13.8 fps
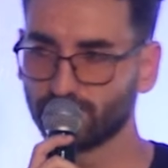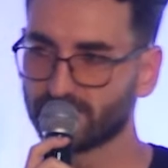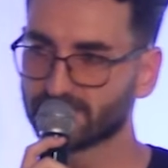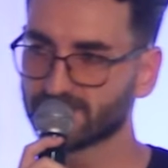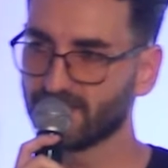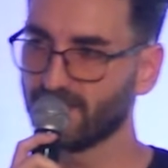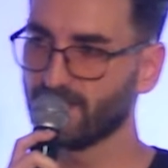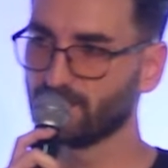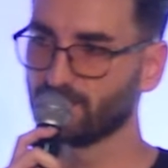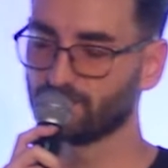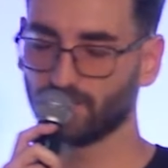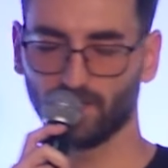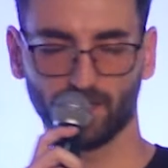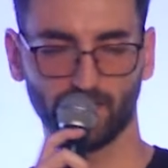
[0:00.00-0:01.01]
extend
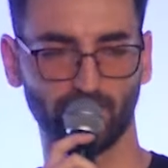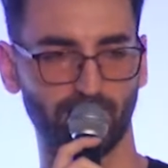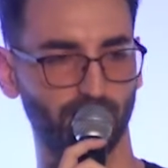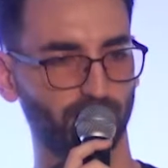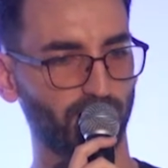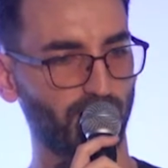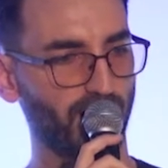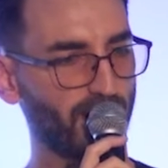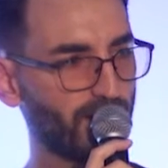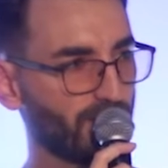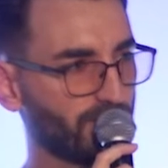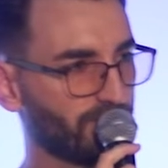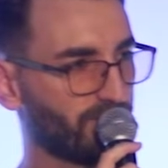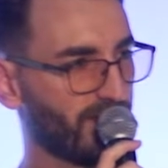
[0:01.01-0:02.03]
and they
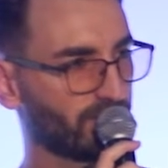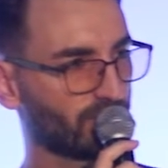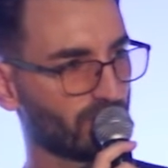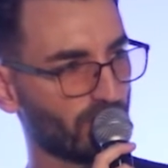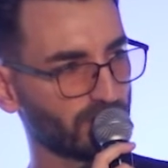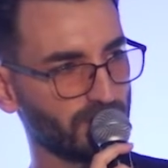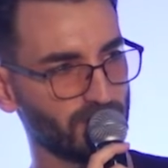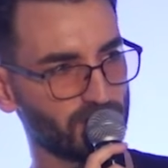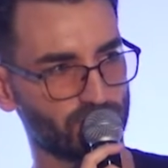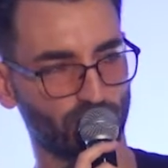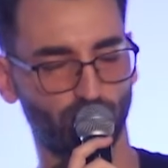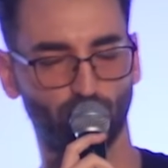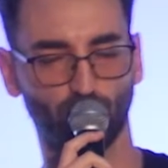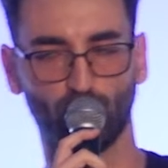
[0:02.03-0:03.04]
are vendor locked in.
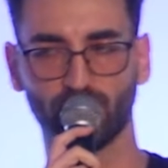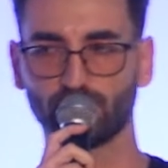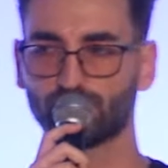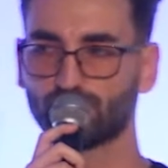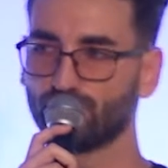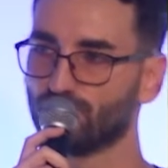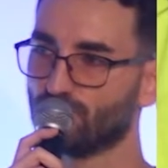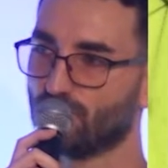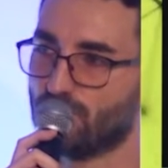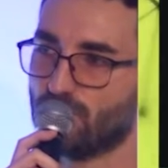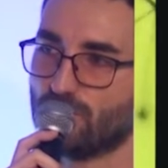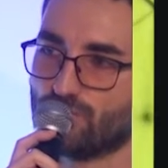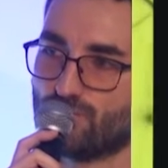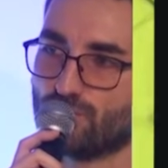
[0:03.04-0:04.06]
So once you
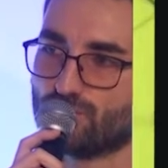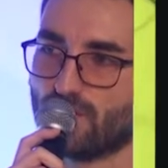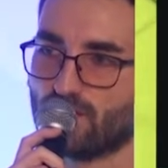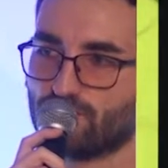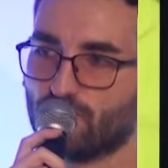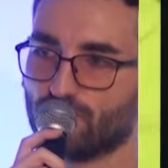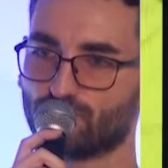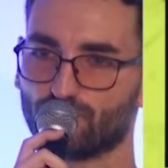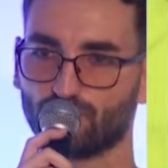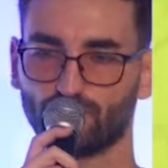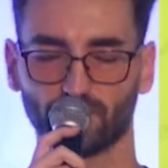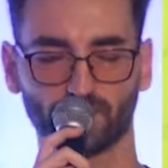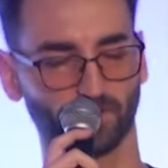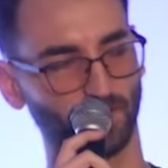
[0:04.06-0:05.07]
choose one of those tools,
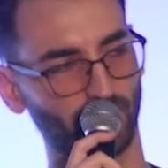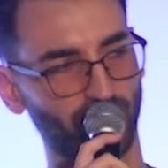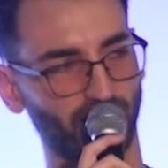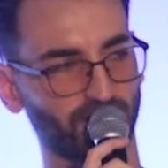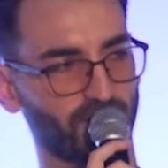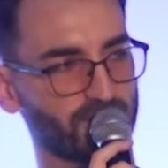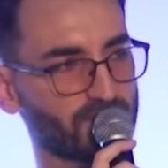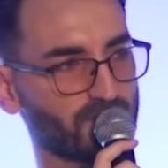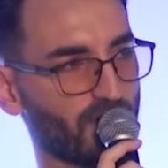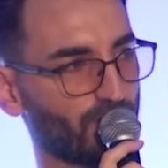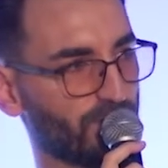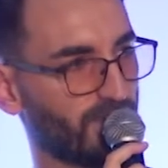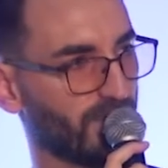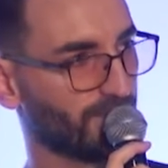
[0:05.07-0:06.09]
you're kind of like stuck
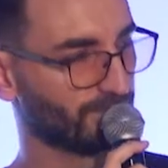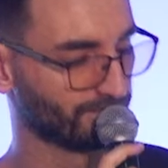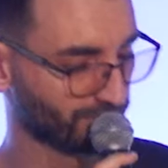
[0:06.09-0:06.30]
with them.